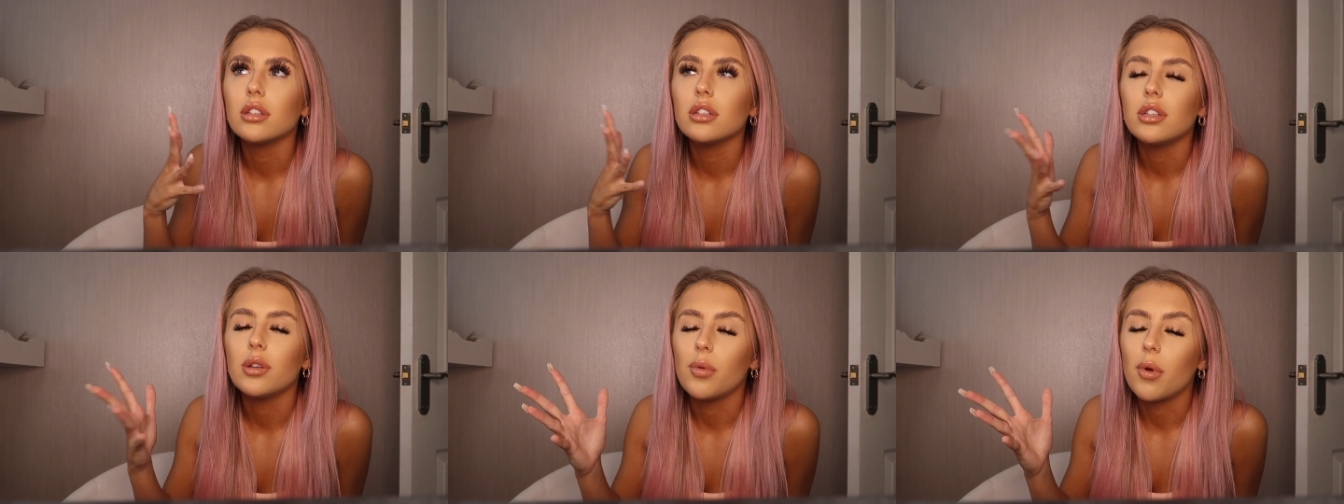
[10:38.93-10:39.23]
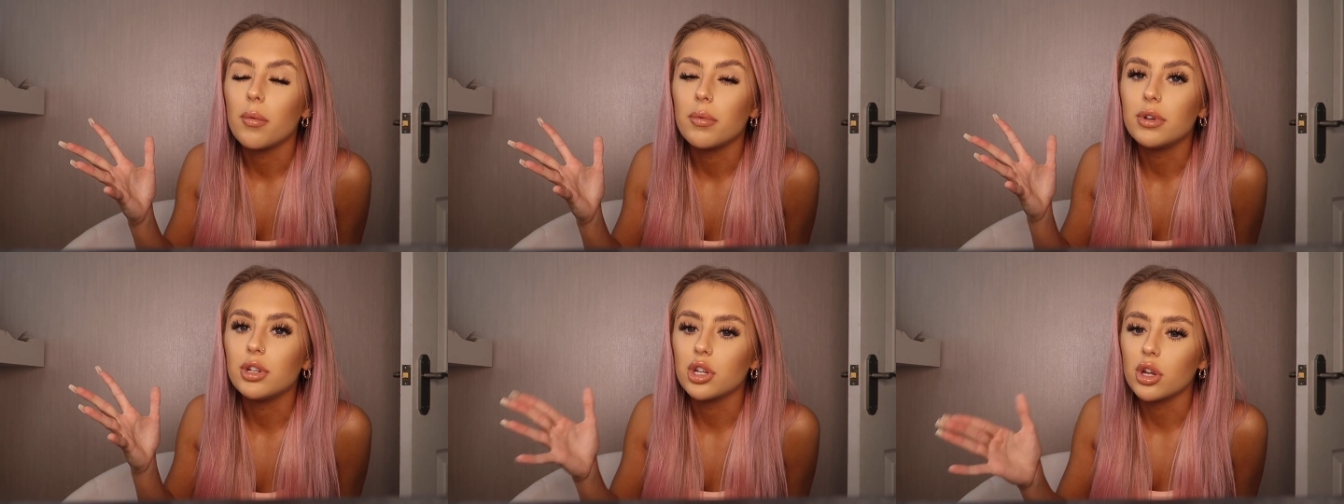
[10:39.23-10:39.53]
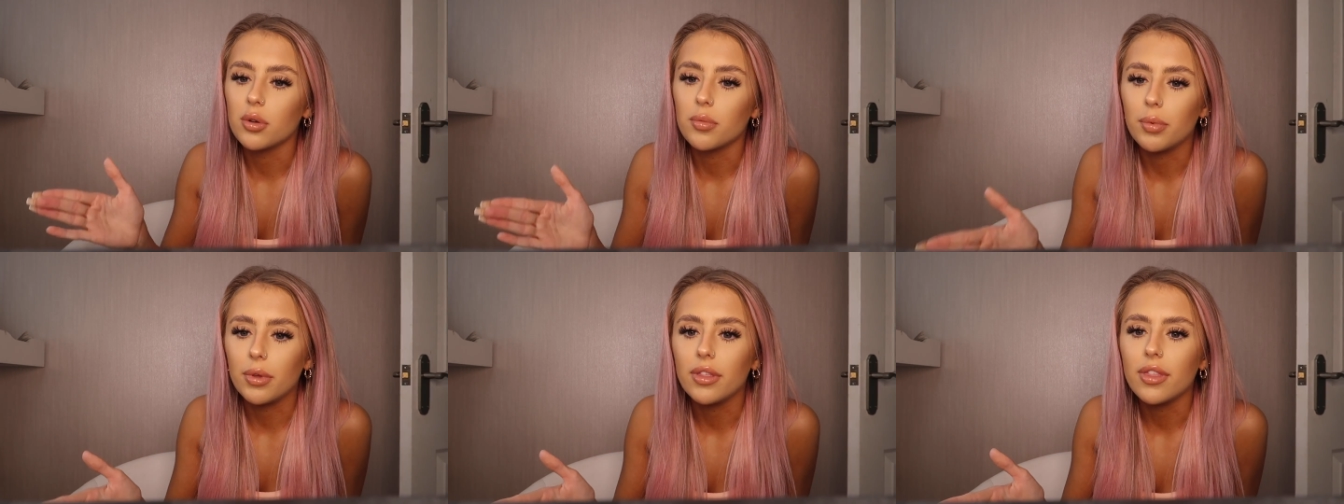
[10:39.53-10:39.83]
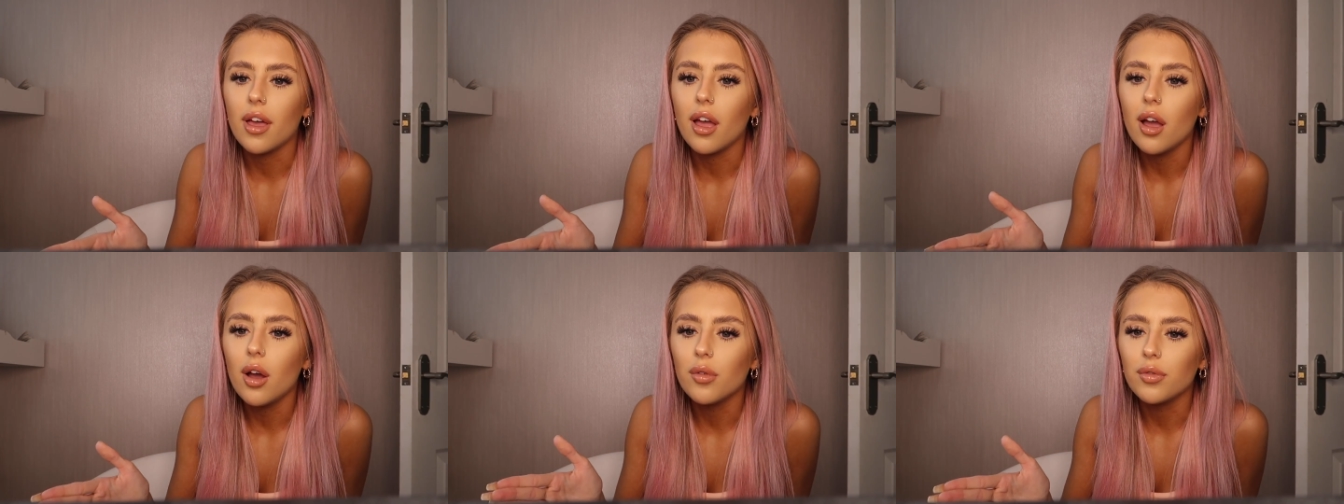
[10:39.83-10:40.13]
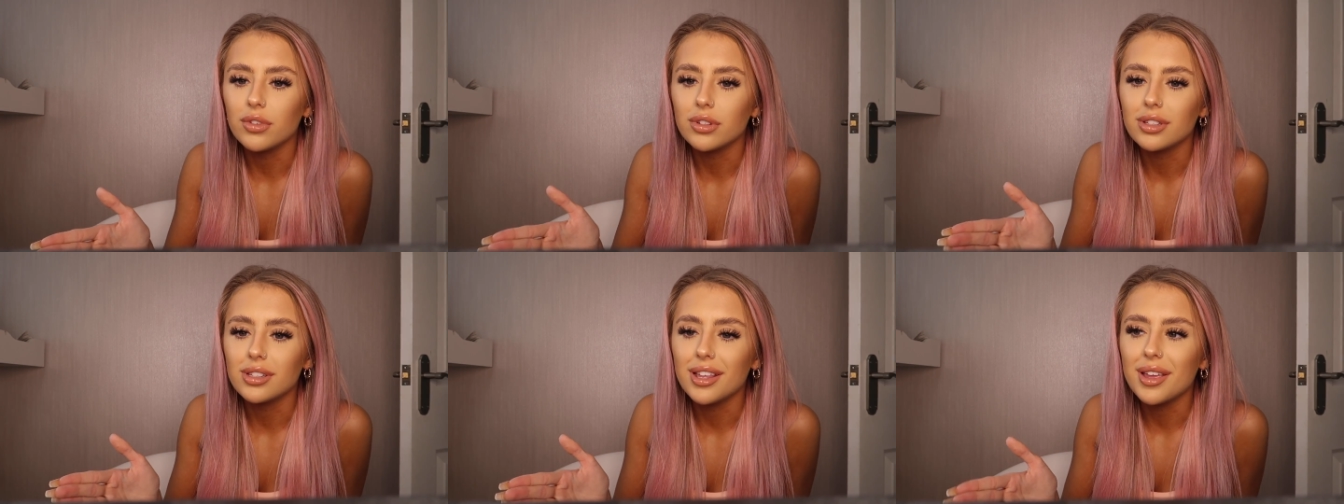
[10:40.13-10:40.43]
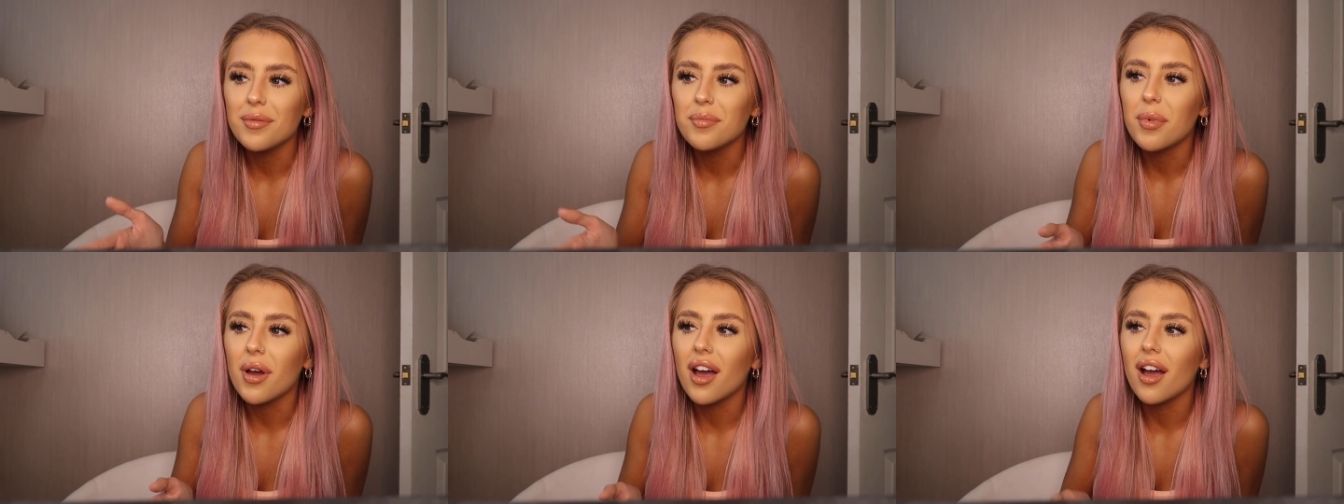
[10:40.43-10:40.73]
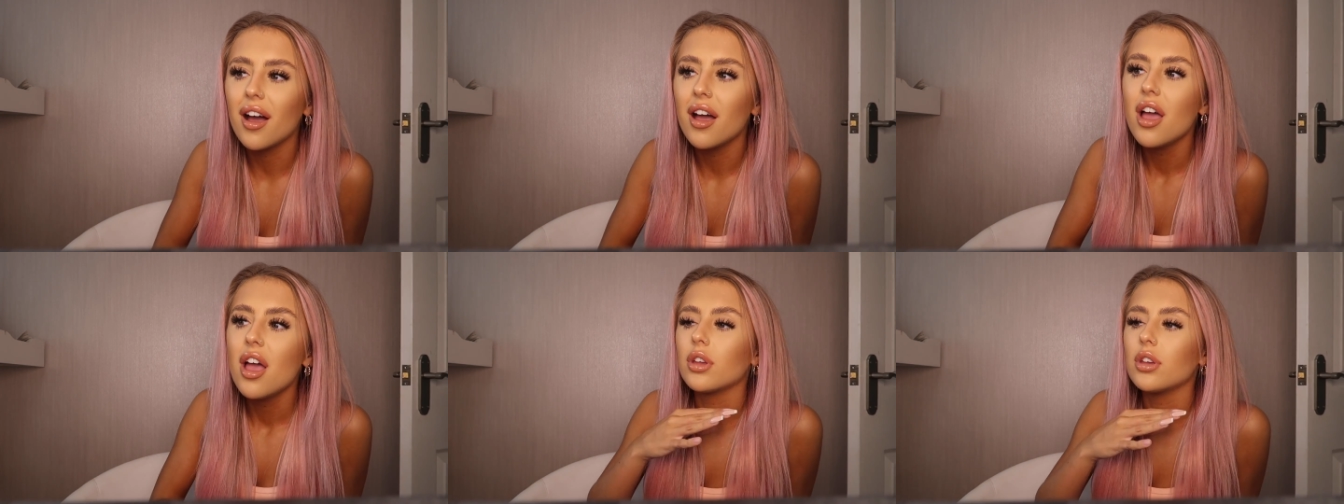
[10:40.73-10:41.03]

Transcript: you probably shouldn't be there, obviously, but